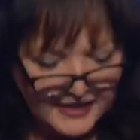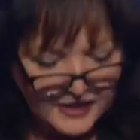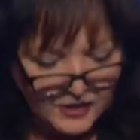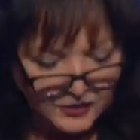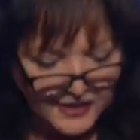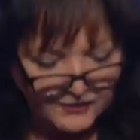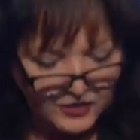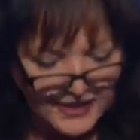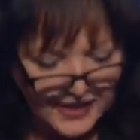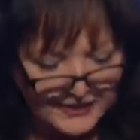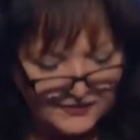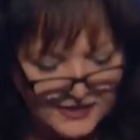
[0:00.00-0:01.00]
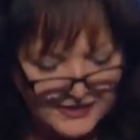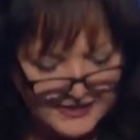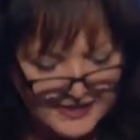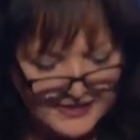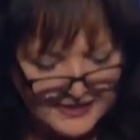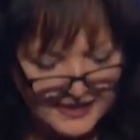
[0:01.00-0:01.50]
healed every kind of
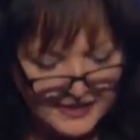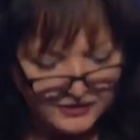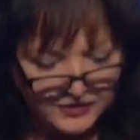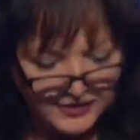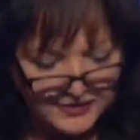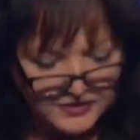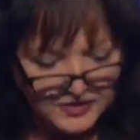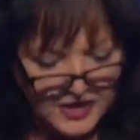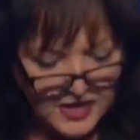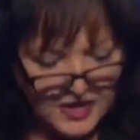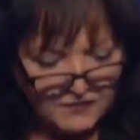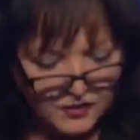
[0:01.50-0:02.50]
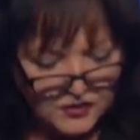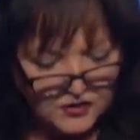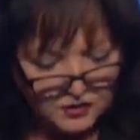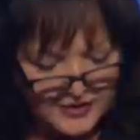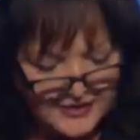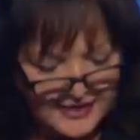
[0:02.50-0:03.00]
disease and illness. Verse
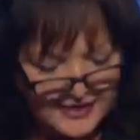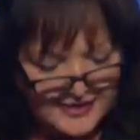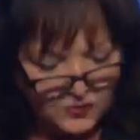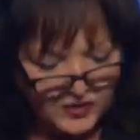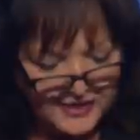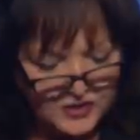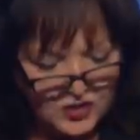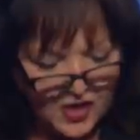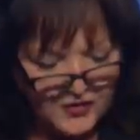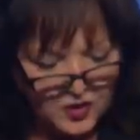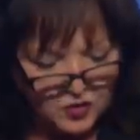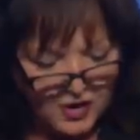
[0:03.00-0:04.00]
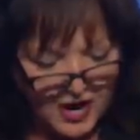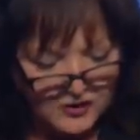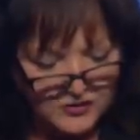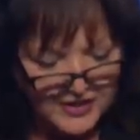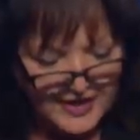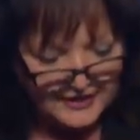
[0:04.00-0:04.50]
36, and when he saw the crowds,
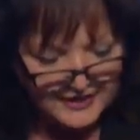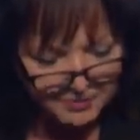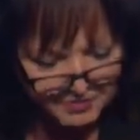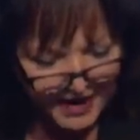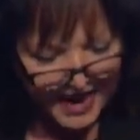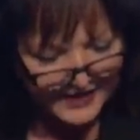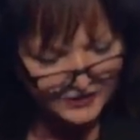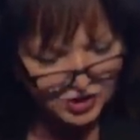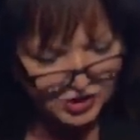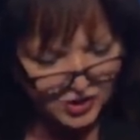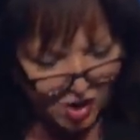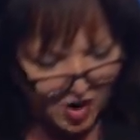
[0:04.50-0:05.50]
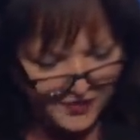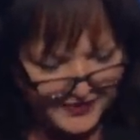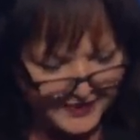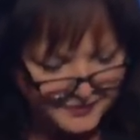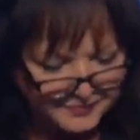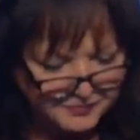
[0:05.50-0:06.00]
he had compassion on
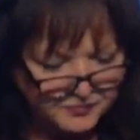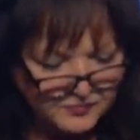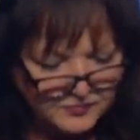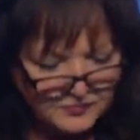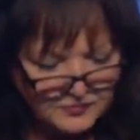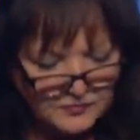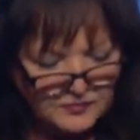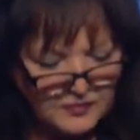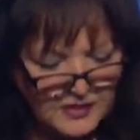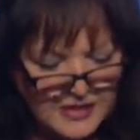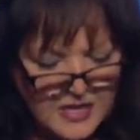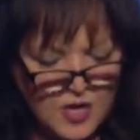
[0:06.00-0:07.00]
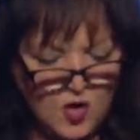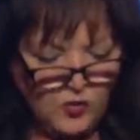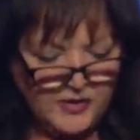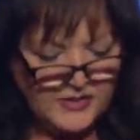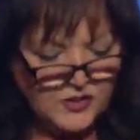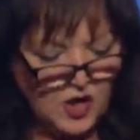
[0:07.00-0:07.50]
them. When
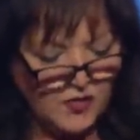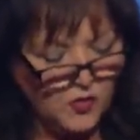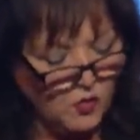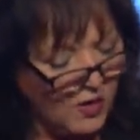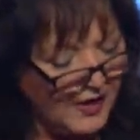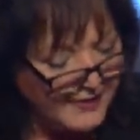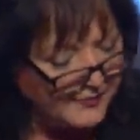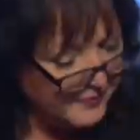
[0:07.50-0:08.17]
he saw the what?